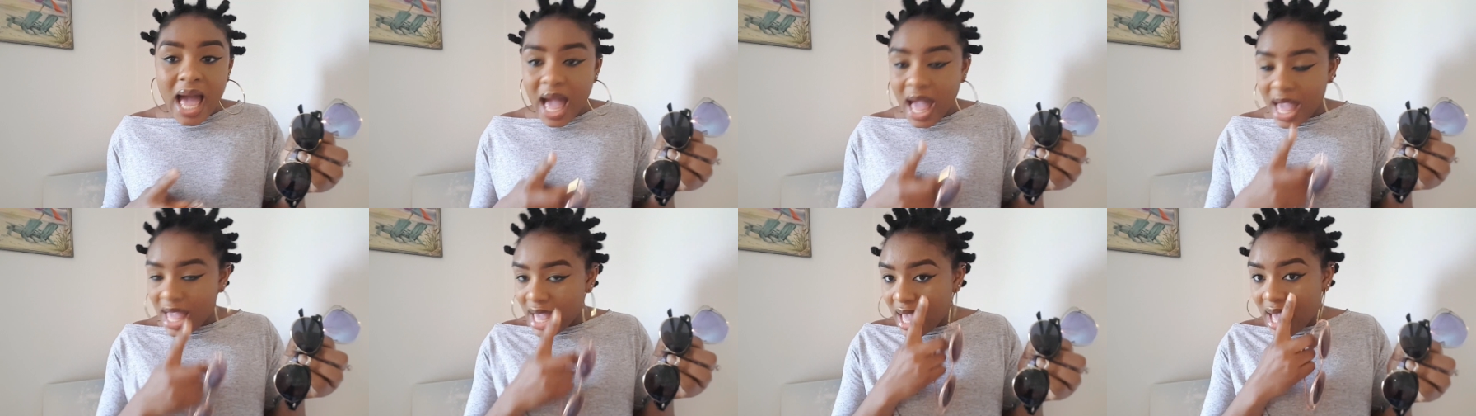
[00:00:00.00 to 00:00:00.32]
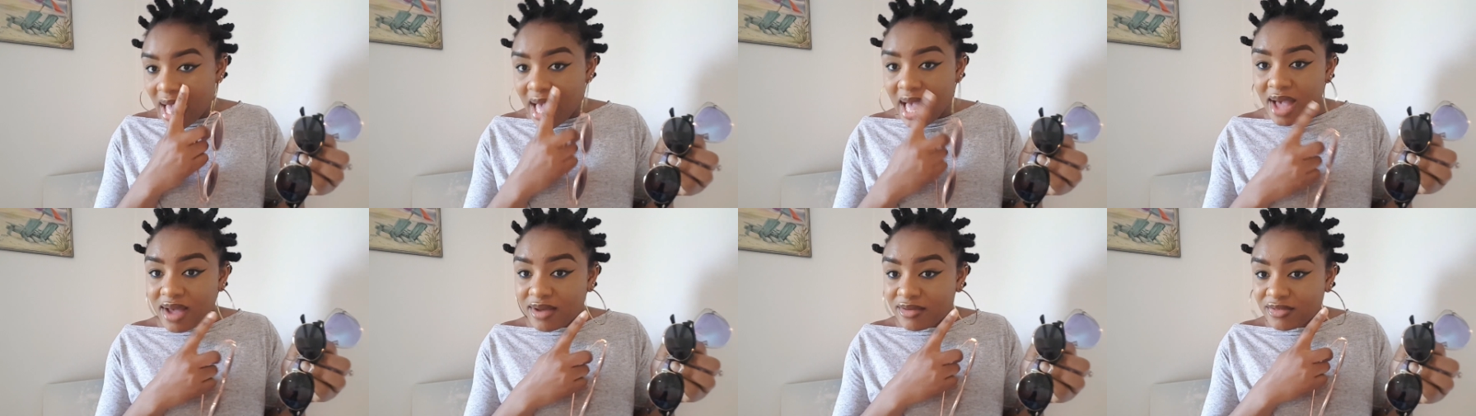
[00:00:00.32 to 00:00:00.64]
i
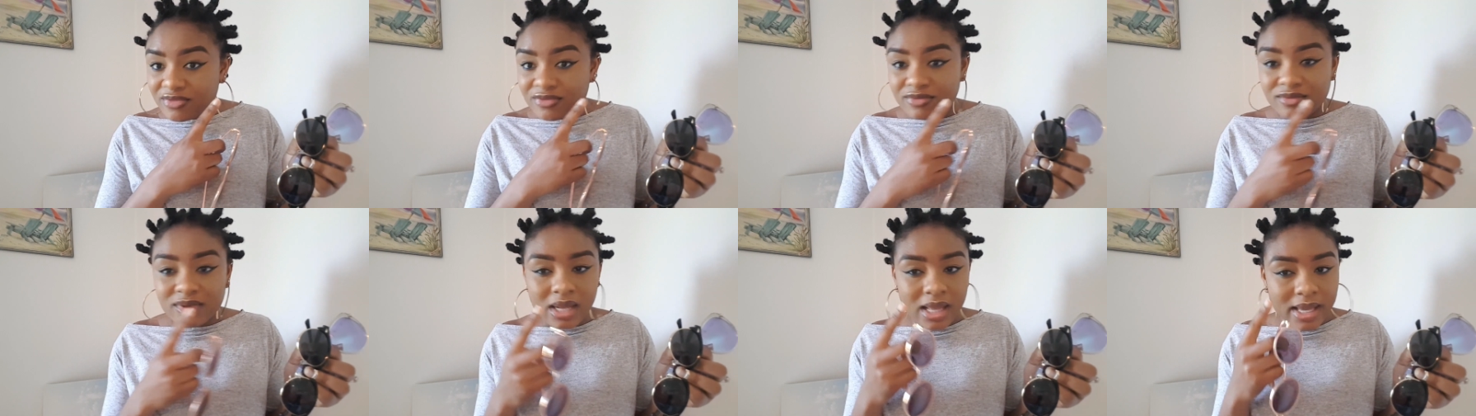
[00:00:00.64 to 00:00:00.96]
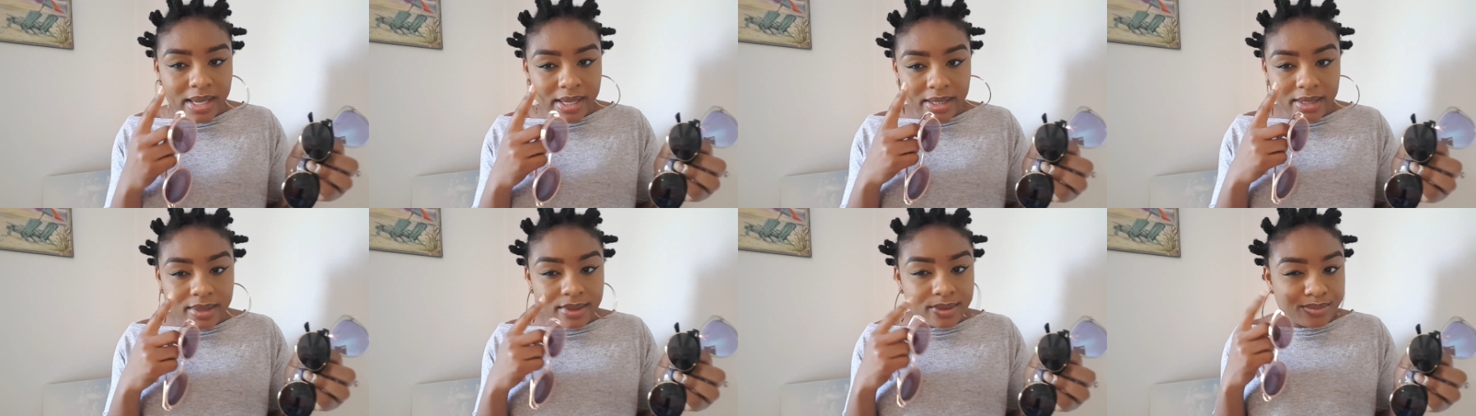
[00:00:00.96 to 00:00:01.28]
have
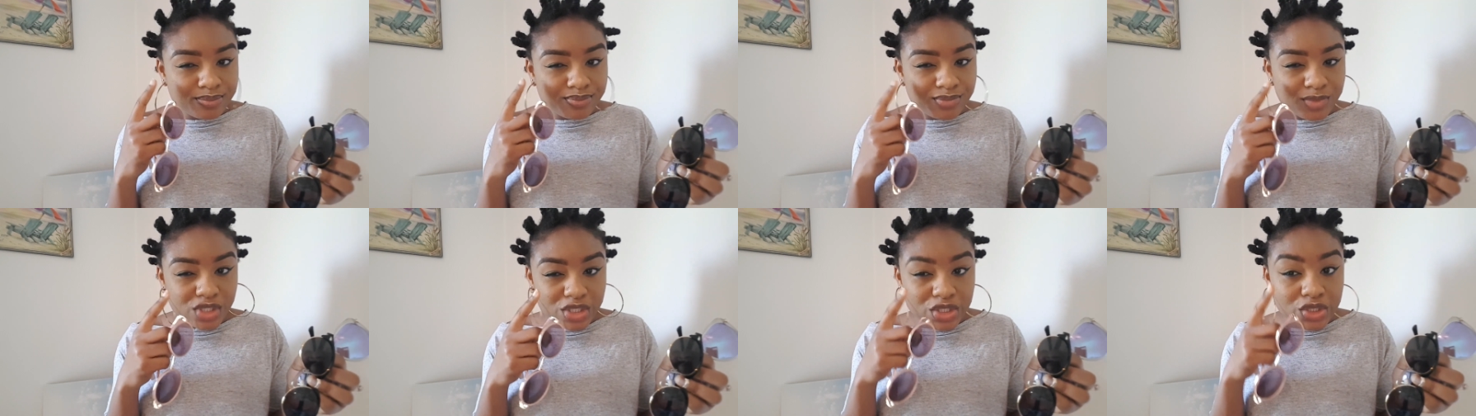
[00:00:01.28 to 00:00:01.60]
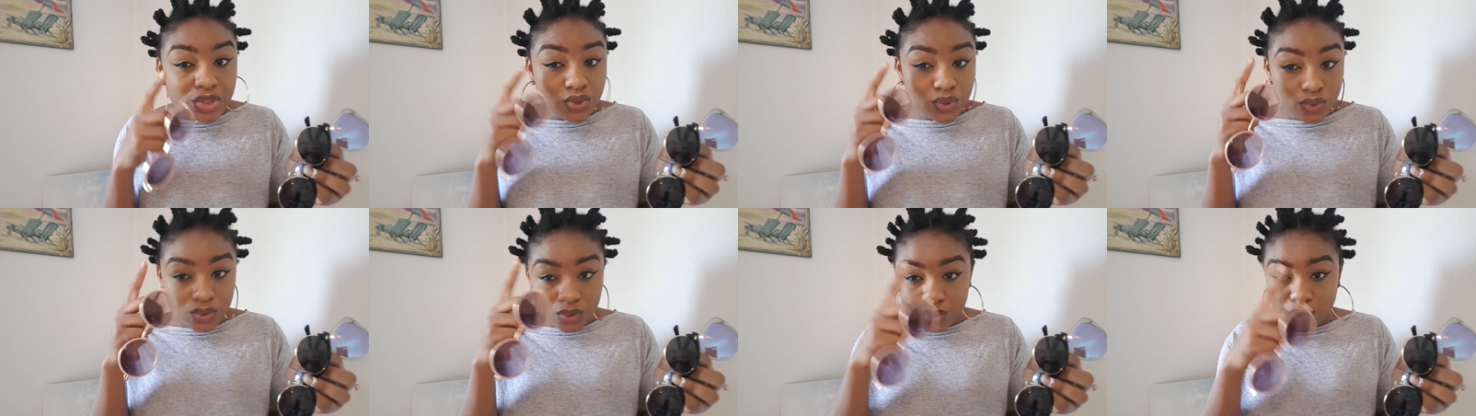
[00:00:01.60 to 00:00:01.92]
like
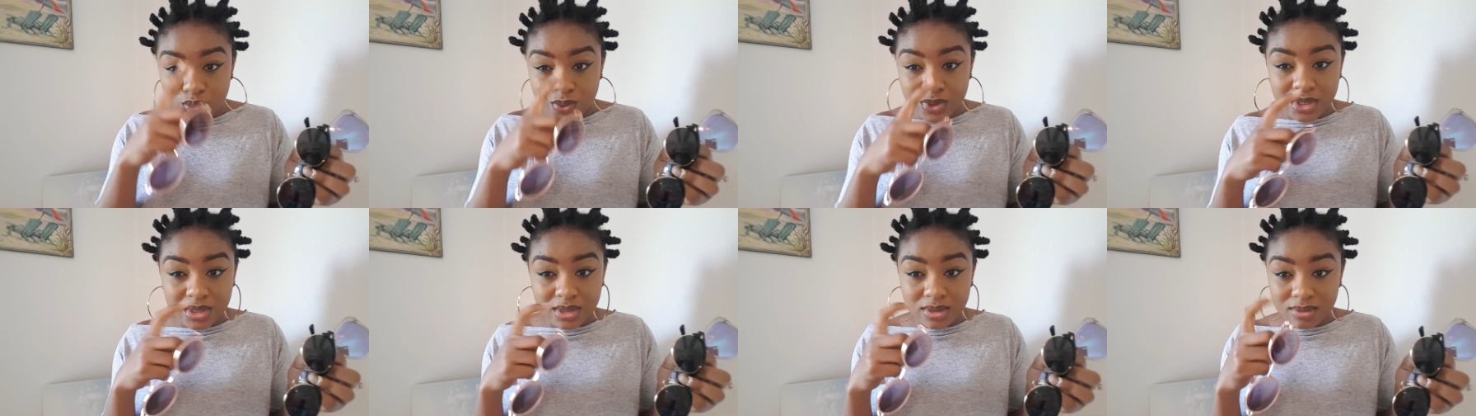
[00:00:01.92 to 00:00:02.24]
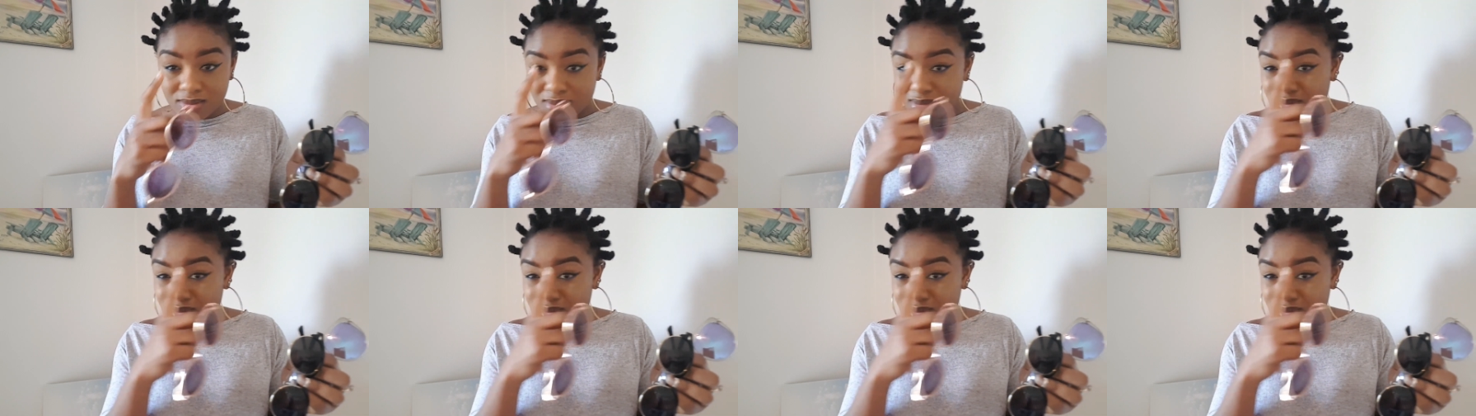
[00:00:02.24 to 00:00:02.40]
issues with